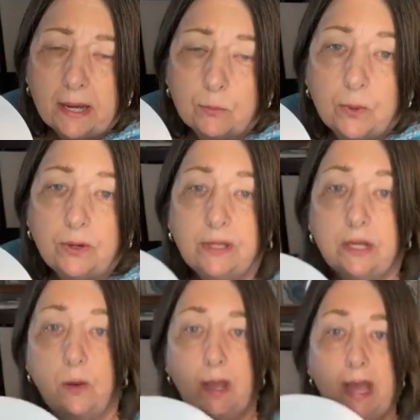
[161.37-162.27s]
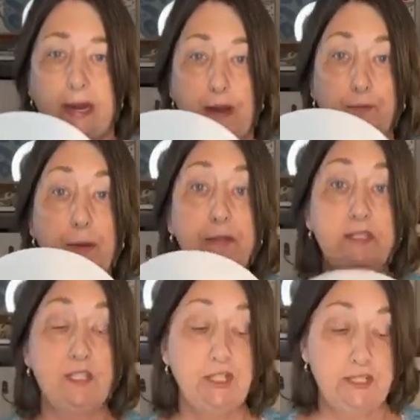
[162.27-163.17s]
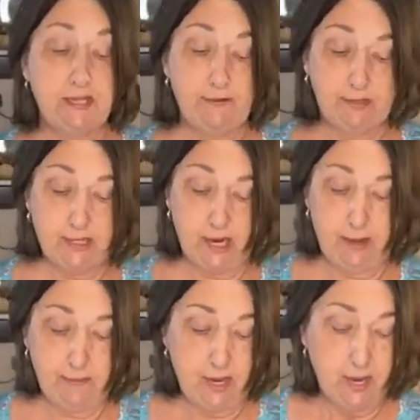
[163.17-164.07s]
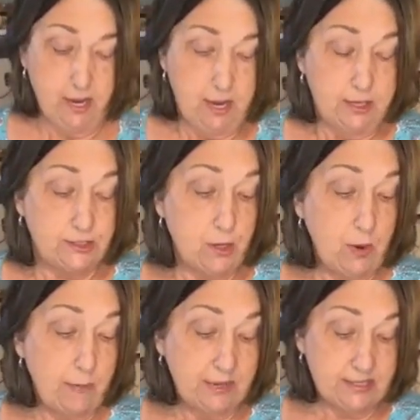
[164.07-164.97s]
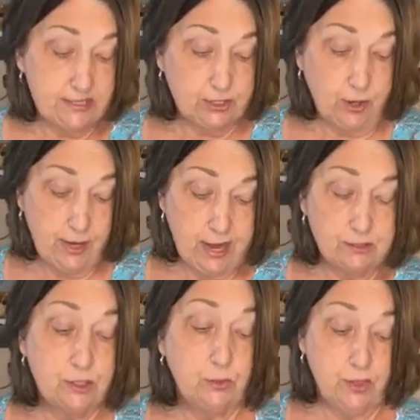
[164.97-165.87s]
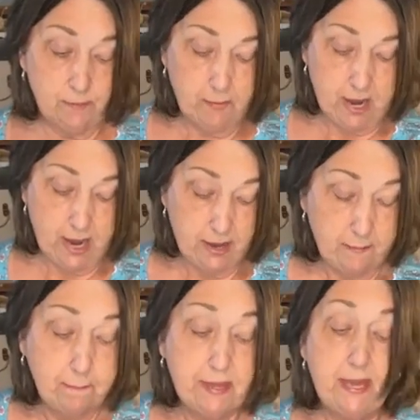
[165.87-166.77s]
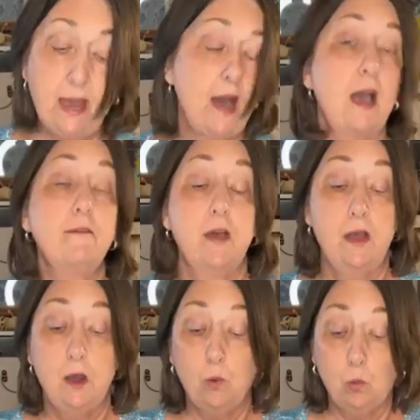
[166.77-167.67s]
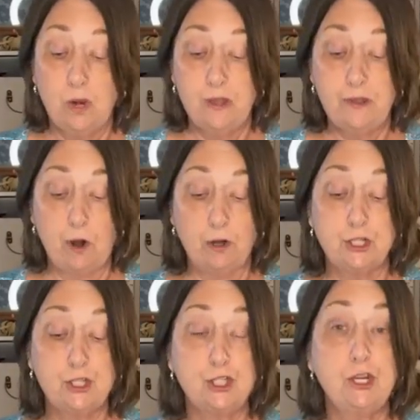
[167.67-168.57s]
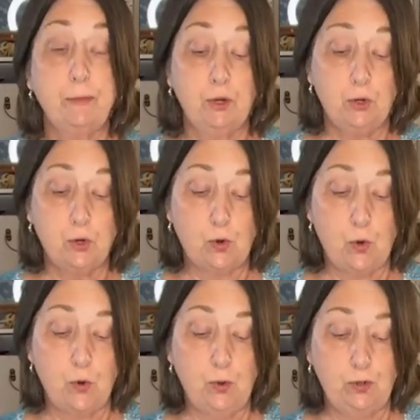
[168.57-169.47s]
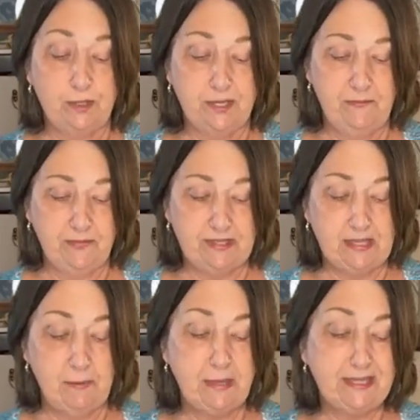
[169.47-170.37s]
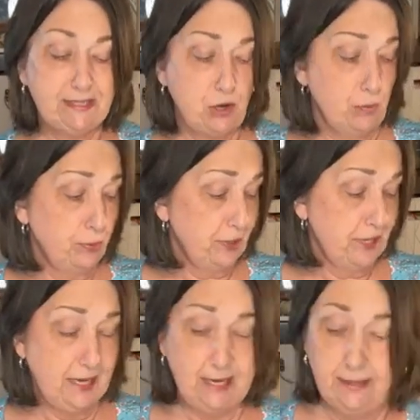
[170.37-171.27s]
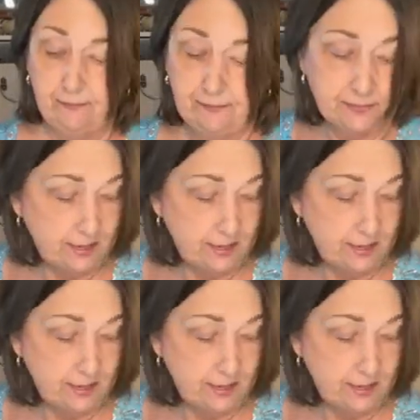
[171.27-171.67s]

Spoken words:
But we're going to go ahead and reposition this every time. So I'm going to start out doing my Beehive with our shimmer gold. It's going to be so pretty.